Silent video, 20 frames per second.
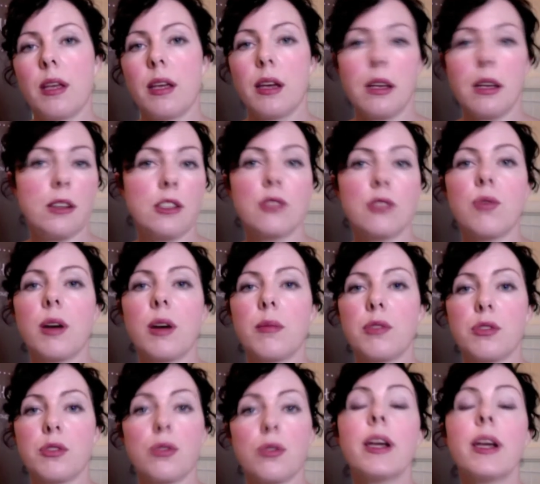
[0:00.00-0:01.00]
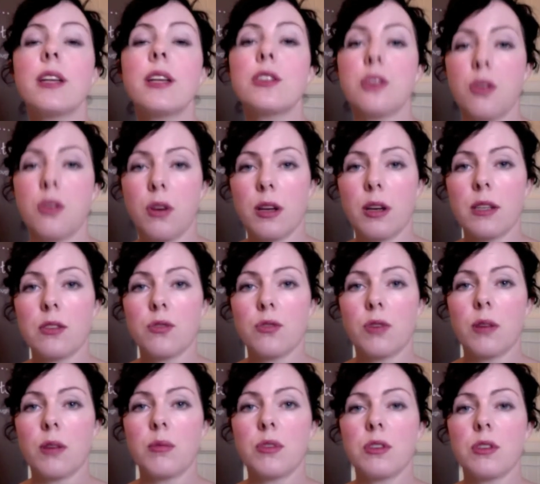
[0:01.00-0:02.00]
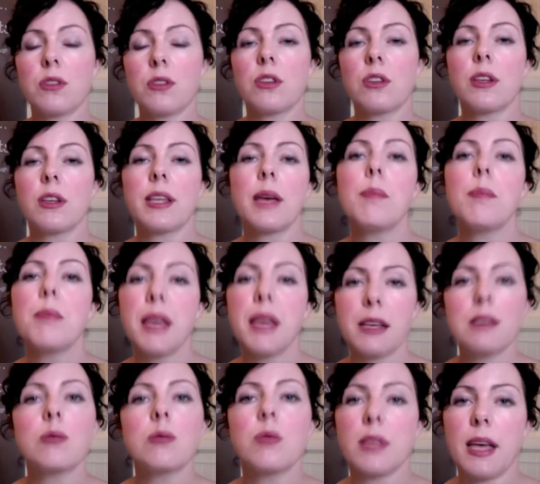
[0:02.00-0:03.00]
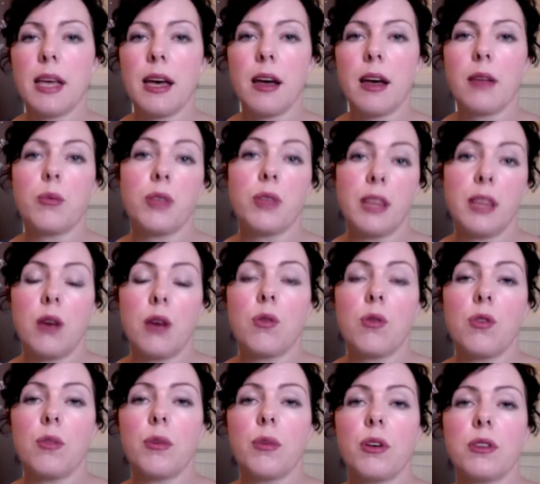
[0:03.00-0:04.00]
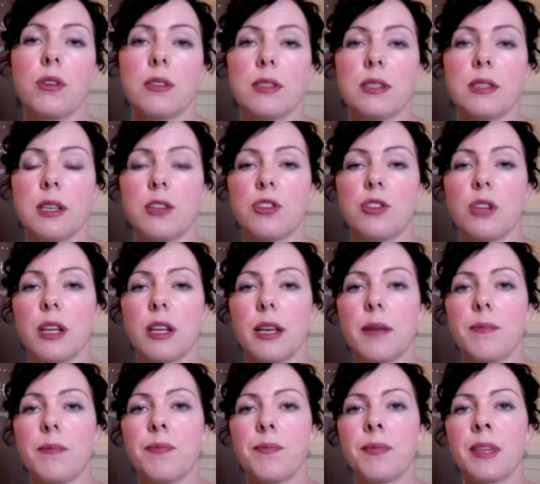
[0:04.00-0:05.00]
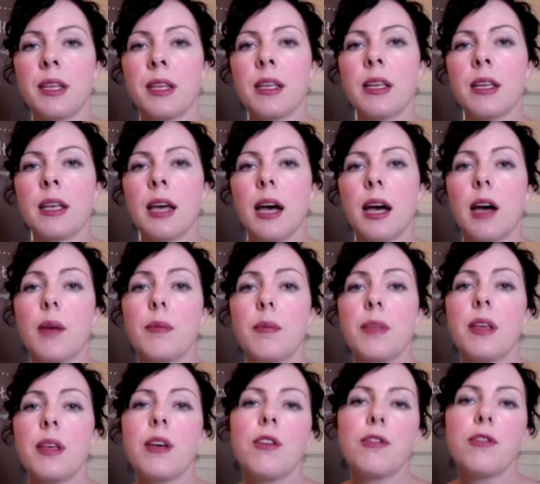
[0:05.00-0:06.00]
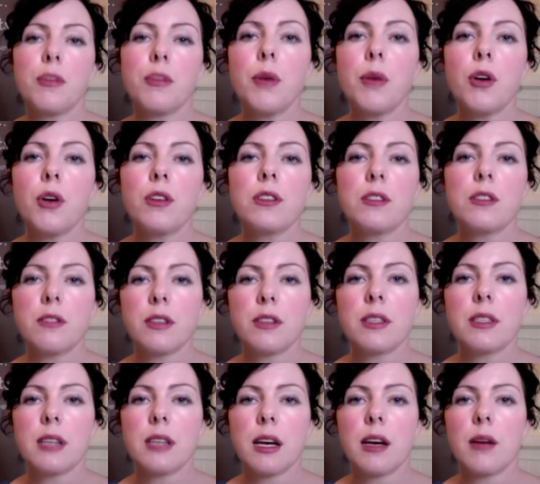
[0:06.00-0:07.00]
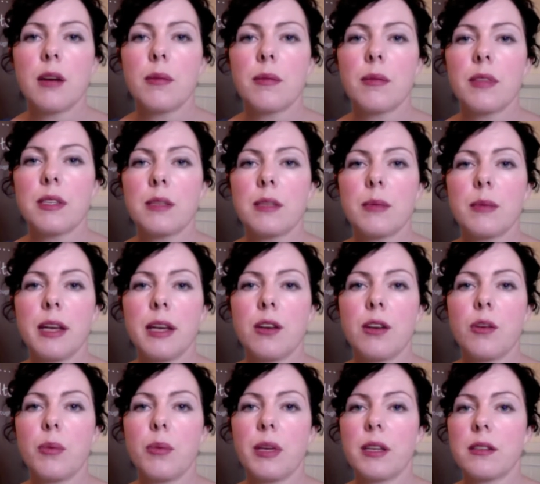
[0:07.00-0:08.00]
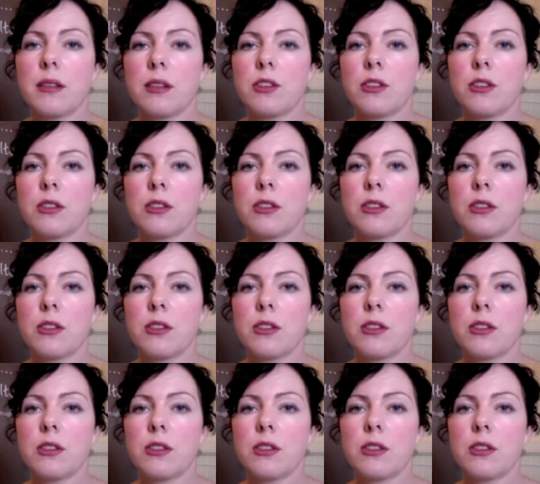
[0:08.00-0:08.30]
disruptors or endocrine disruptors, so they mess with our hormones essentially. For most of us, this may not be such a